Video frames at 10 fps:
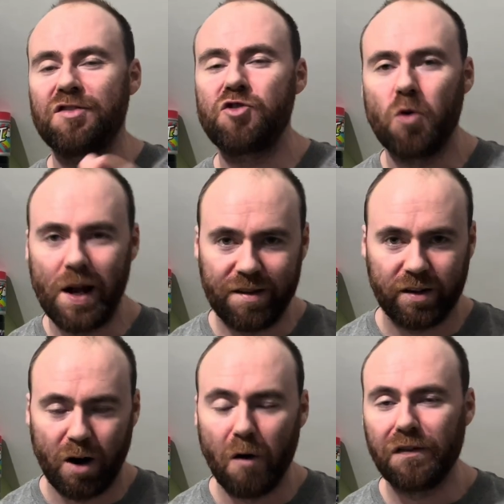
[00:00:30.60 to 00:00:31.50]
joined,
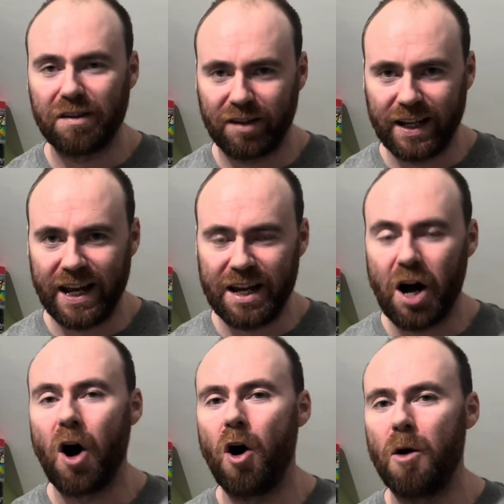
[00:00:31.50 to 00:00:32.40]
obviously, in
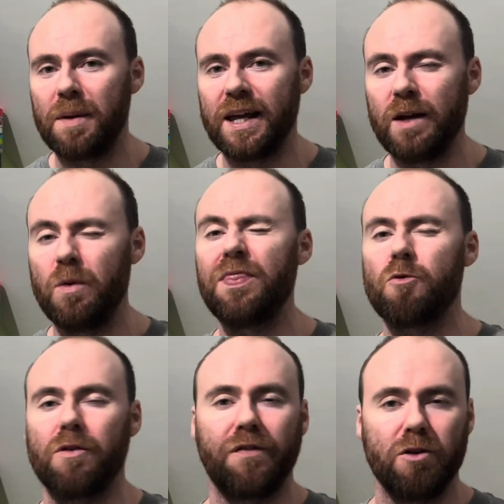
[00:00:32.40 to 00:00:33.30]
harmony with the
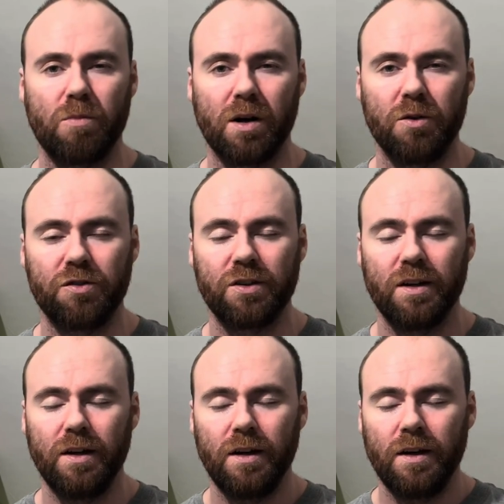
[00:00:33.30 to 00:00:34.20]
Review Bros.
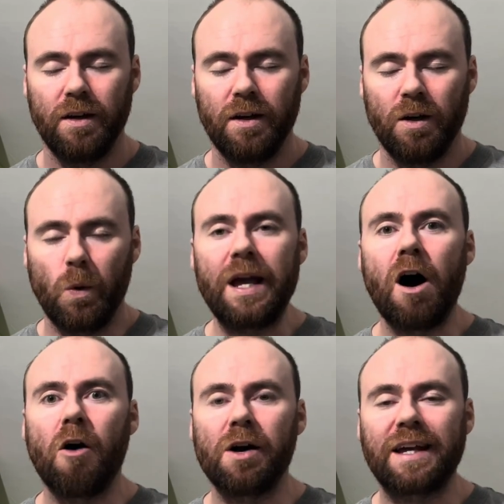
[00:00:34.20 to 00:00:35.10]
We
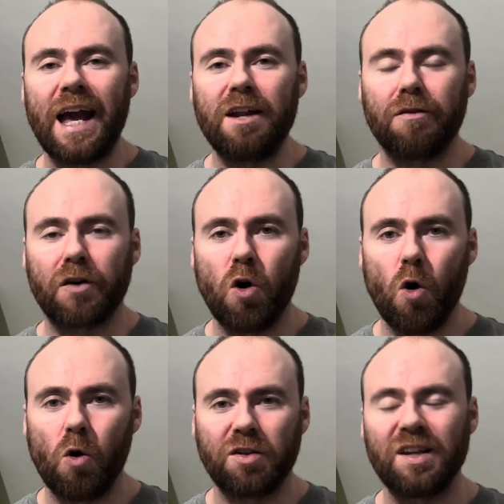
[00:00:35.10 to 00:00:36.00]
are again, of
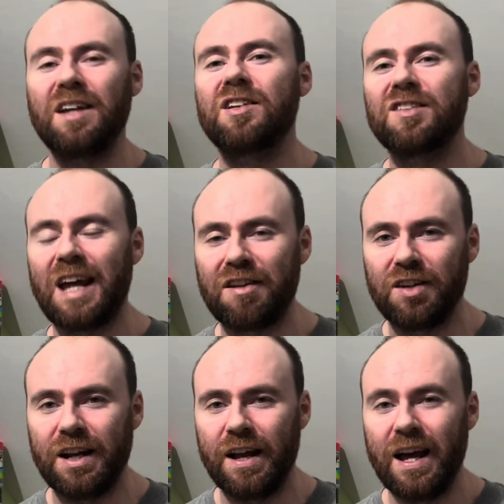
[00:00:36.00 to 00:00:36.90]
course,
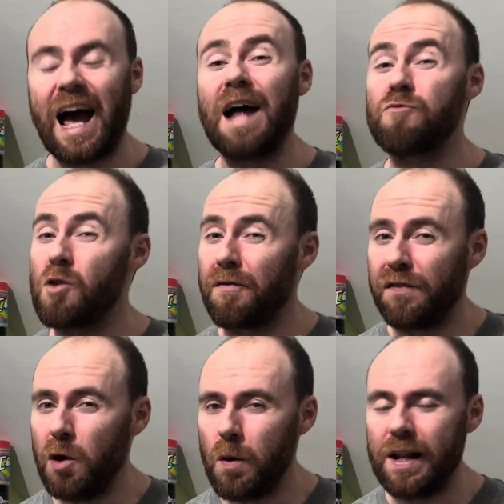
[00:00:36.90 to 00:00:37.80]
assessing and
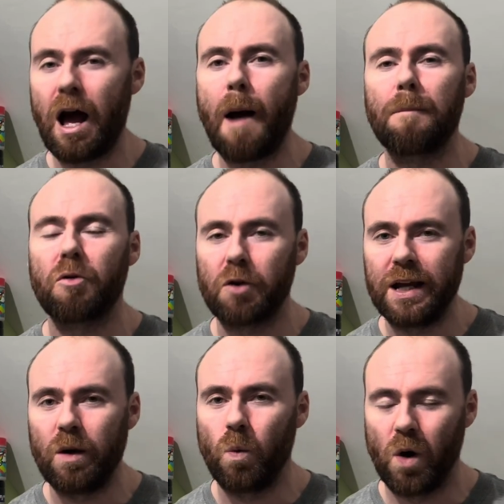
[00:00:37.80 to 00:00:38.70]
reviewing a
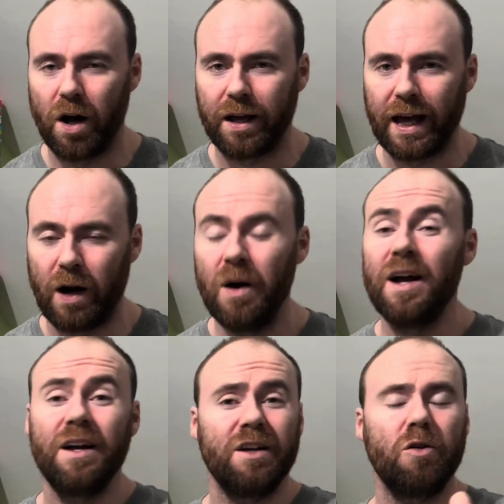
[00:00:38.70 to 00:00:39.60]
pre-workout.
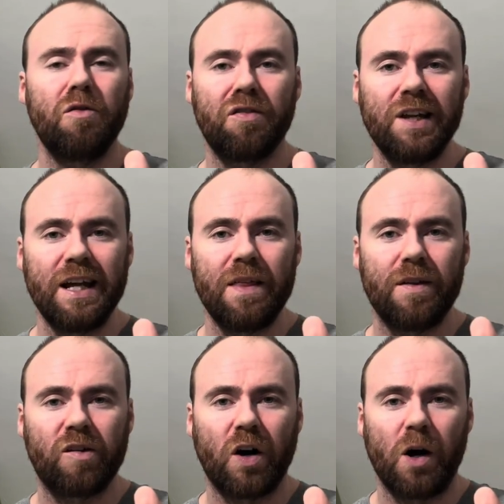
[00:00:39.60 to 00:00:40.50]
You've seen it in the
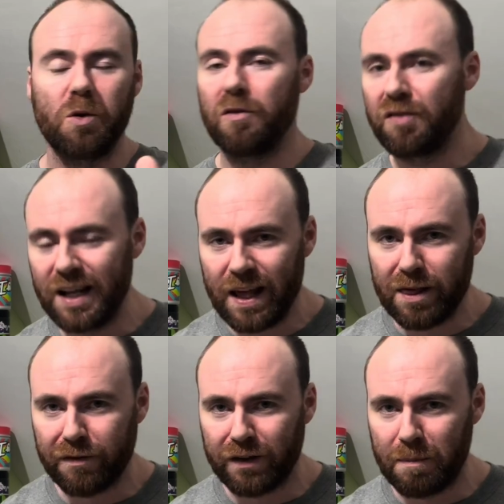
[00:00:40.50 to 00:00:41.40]
title, you've seen it in
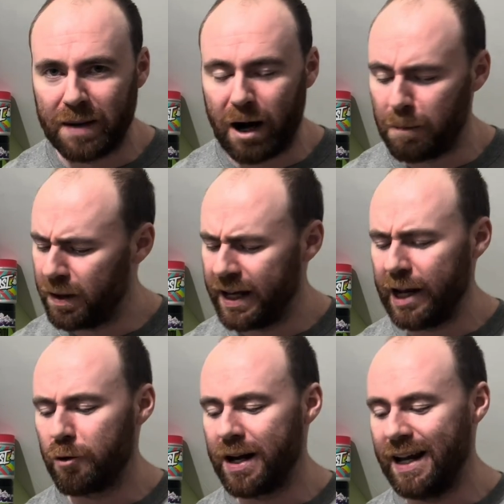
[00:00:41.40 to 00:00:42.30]
the thumbnail, but
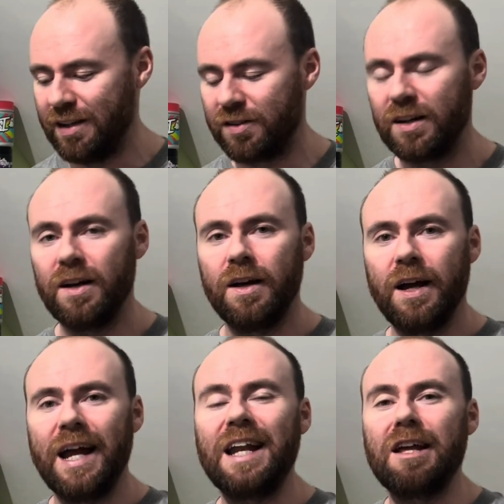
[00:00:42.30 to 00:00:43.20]
here it is
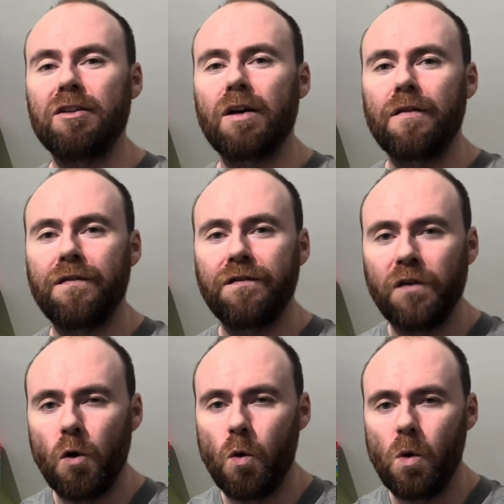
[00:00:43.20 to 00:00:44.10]
in its
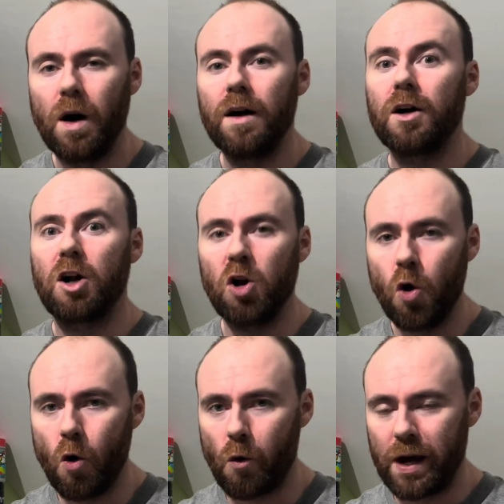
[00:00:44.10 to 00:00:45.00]
full
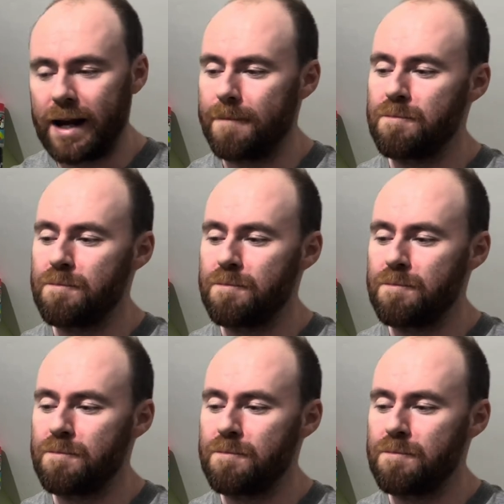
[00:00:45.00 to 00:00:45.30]
glory.